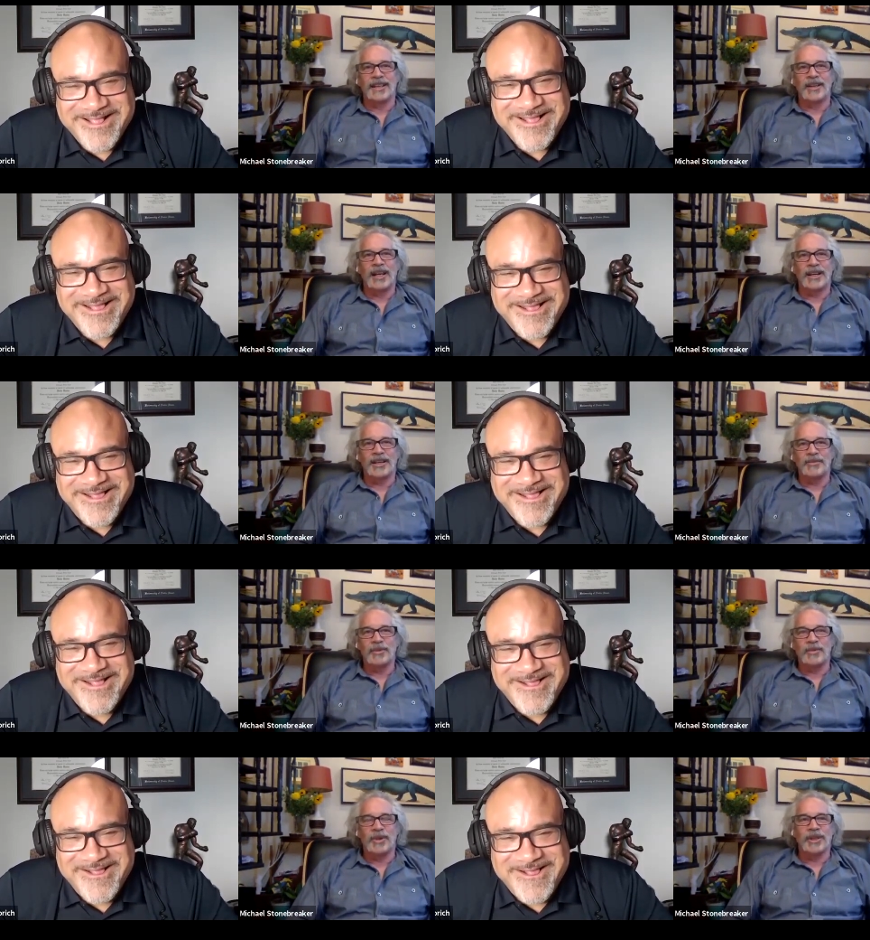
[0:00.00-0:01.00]
Speaker 1: had a,
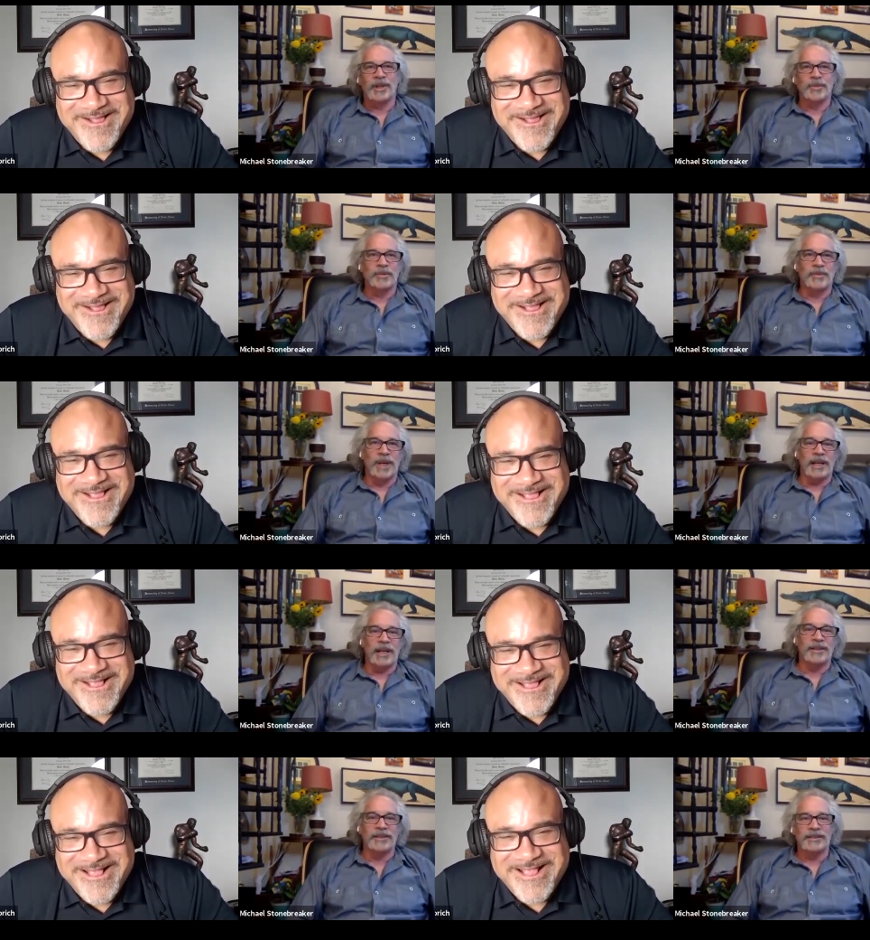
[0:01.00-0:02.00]
a couple
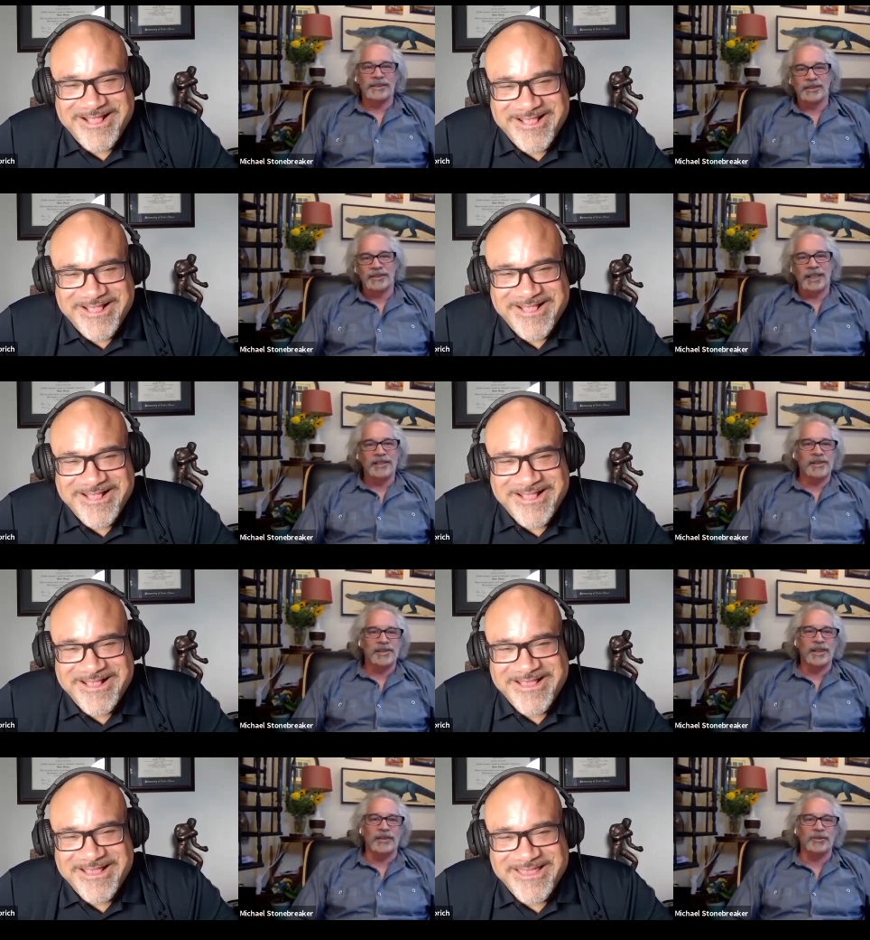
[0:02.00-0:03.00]
minor, you know, not
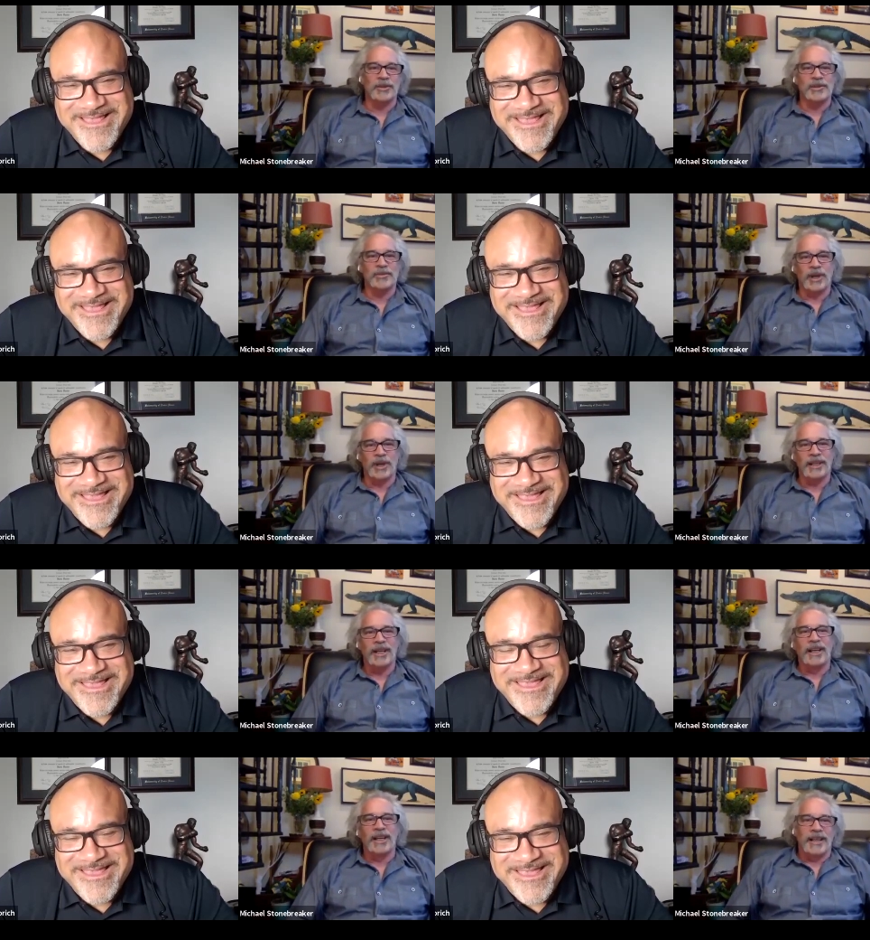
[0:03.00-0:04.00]
scuffles, but
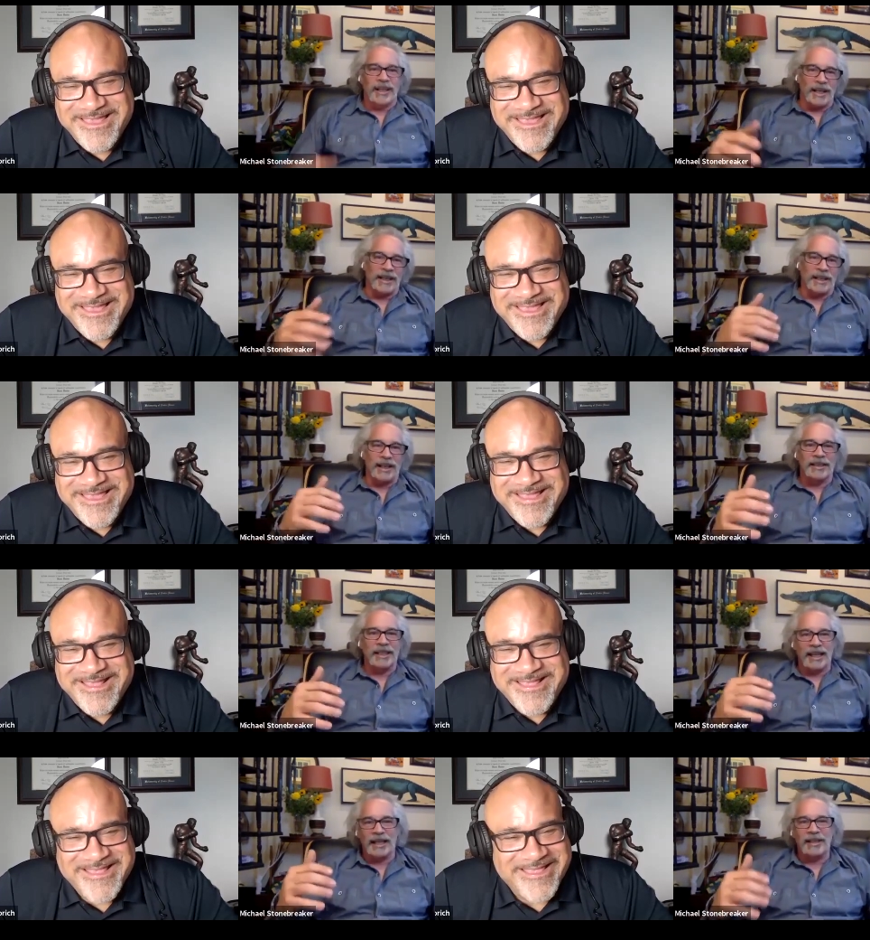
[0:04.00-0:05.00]
kind of like
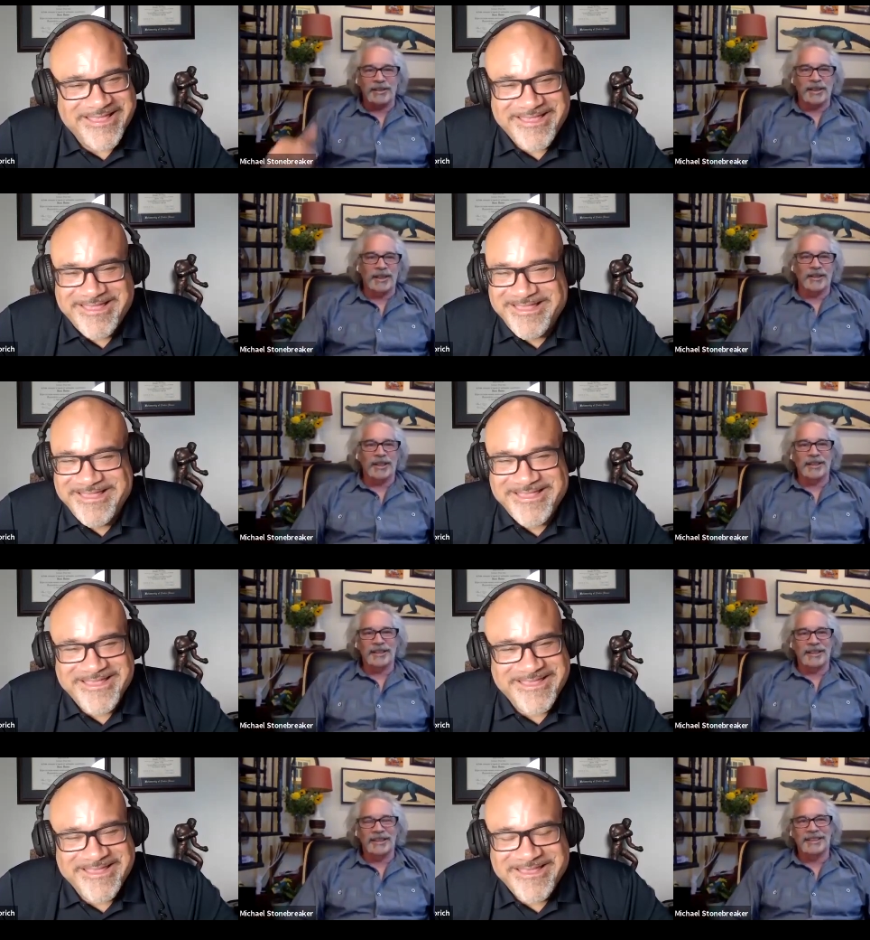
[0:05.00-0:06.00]
guys, you know, like
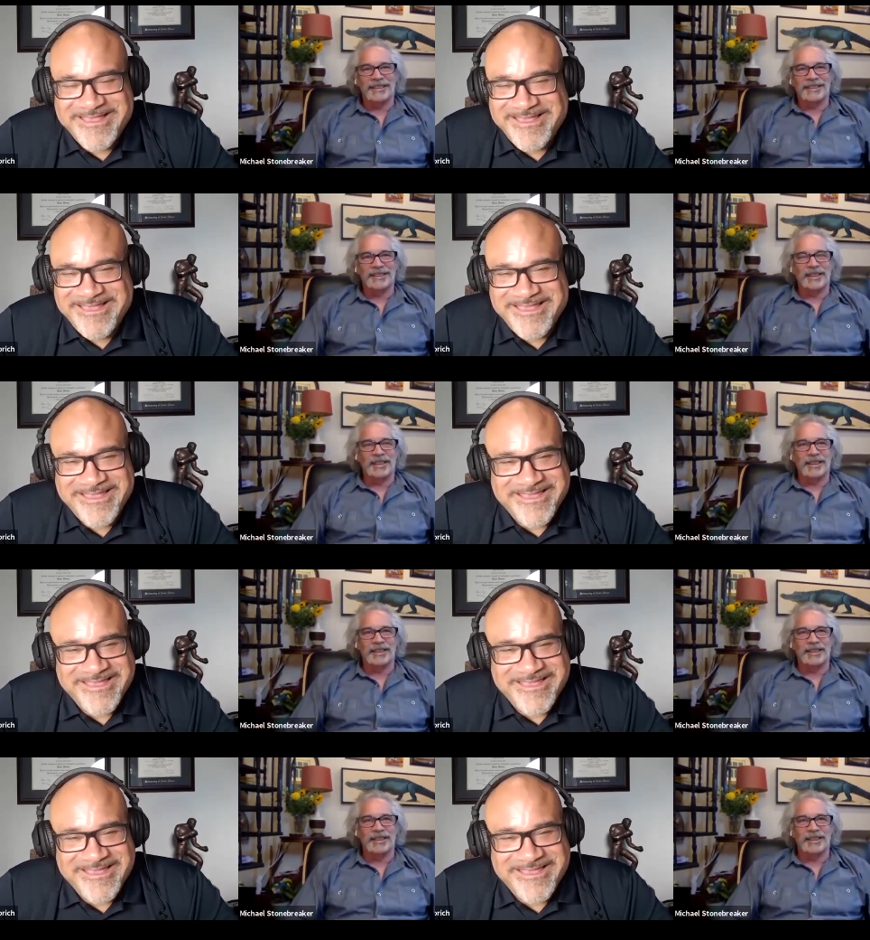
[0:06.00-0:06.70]
uh, uh,